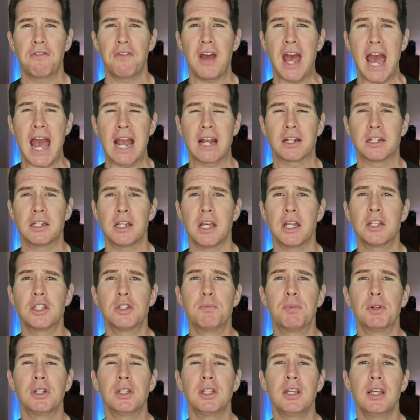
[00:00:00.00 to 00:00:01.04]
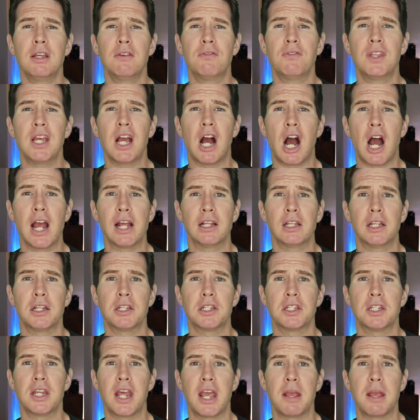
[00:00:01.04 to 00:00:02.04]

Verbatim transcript: fact, it's believed the island's